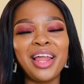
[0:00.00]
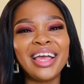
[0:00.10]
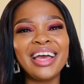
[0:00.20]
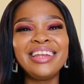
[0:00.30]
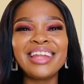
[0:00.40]
like,
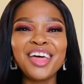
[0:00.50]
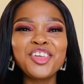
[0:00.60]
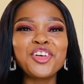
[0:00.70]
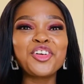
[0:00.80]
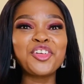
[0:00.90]

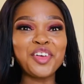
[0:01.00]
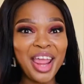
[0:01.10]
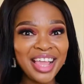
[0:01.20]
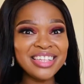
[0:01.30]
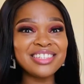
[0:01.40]
another
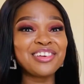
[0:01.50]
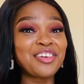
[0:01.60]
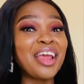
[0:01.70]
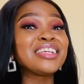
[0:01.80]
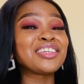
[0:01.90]
crazy
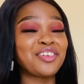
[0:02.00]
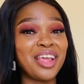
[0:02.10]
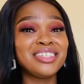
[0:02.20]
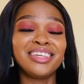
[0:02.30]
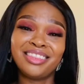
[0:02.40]

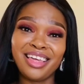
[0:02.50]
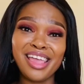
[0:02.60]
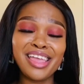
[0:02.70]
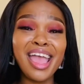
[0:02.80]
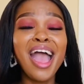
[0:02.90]

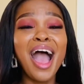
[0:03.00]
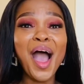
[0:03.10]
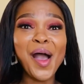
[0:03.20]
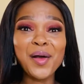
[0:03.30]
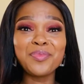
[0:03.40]
thing
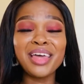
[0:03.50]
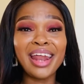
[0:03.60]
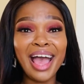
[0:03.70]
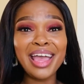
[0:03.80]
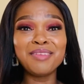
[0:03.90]
that
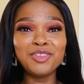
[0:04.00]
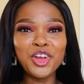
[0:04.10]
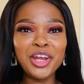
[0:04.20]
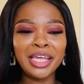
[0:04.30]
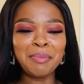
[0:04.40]
I am
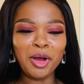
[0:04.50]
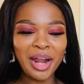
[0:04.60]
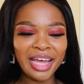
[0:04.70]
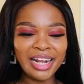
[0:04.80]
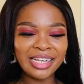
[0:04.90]
learning about
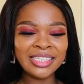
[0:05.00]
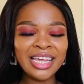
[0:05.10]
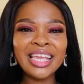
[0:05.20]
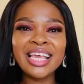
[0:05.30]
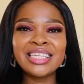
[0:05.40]

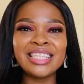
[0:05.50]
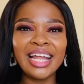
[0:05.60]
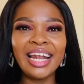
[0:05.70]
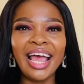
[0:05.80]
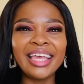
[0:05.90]
adulting is
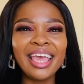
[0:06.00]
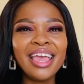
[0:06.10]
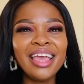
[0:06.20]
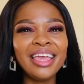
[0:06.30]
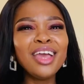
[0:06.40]
that, like,
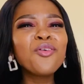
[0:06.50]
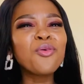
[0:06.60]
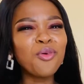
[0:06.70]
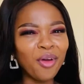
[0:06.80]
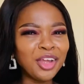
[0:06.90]
in
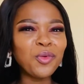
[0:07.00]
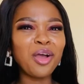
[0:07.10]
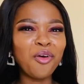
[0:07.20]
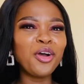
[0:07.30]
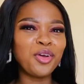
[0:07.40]
Google,
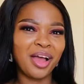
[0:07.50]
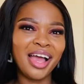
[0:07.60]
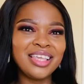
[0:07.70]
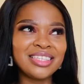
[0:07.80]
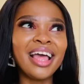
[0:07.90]

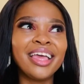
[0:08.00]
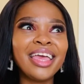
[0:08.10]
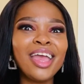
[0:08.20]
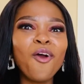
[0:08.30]
guys, like,